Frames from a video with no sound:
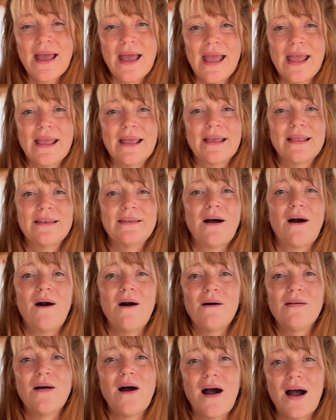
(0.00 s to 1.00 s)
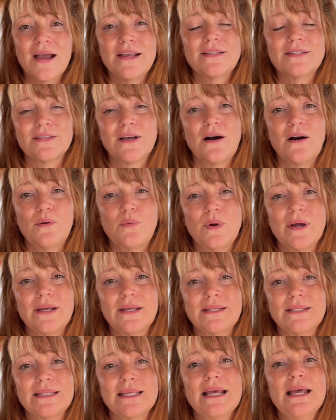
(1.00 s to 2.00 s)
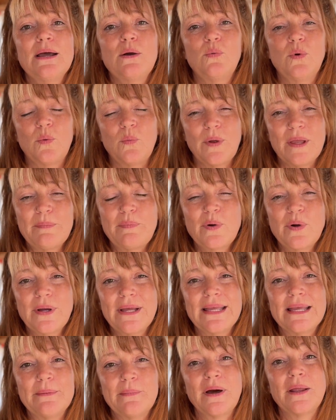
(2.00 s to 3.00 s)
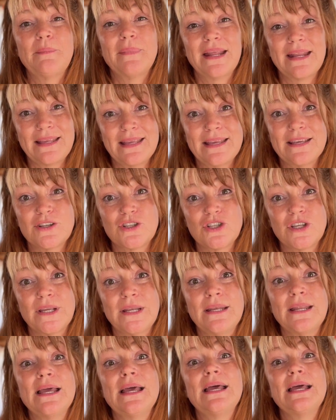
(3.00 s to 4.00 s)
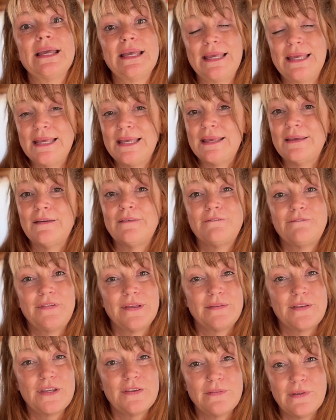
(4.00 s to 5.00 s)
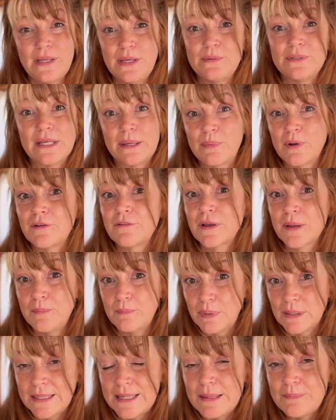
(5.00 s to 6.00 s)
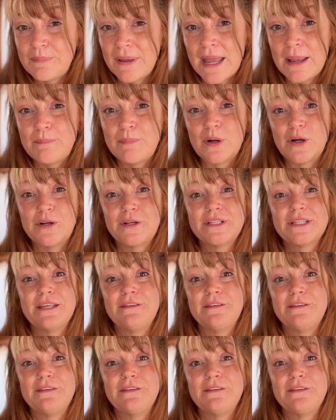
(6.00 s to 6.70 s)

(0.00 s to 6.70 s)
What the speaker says: And all I saw was, when we put him on medication, he was able to complete papers.